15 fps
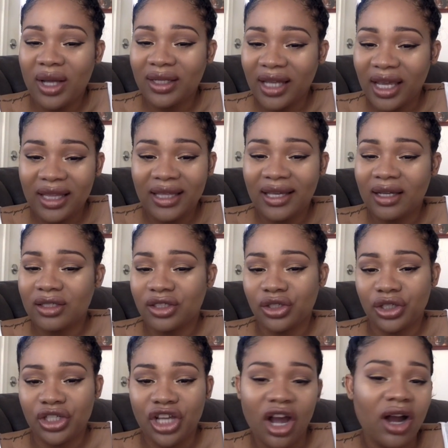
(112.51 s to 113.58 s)
unlikely because
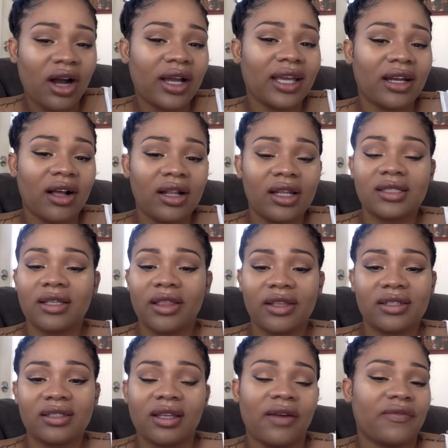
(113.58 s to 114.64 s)
you're young and all this
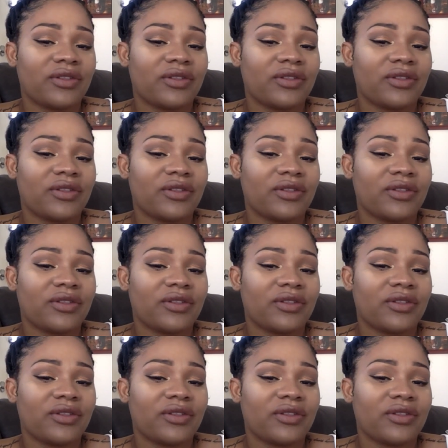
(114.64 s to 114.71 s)
other stuff.